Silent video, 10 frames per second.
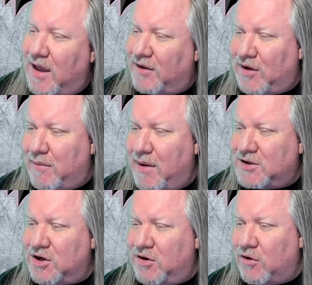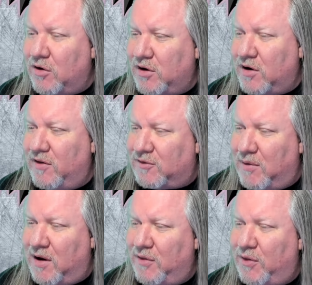As I mentioned earlier this
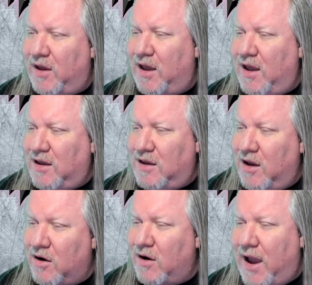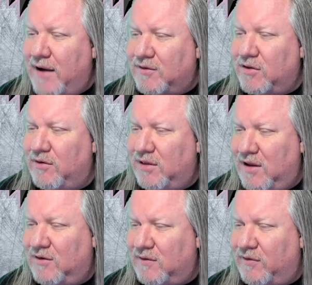month, a year after the
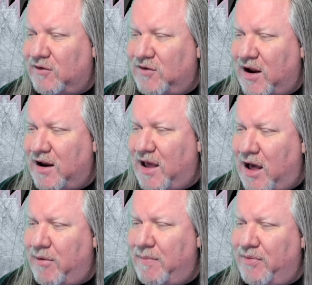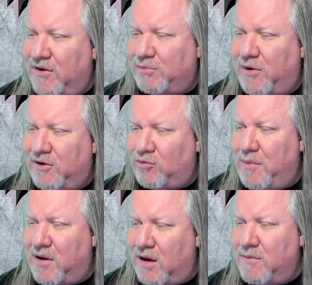release of their second album, This Place Will
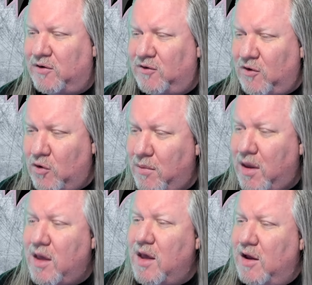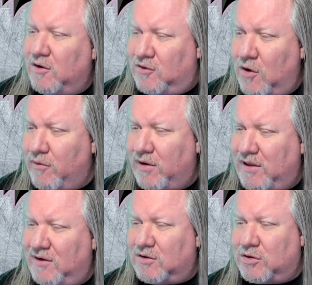Become Your Tomb, 2
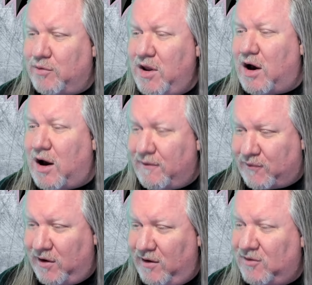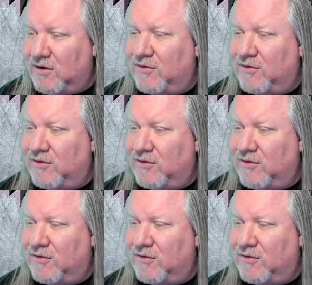released 3 offerings of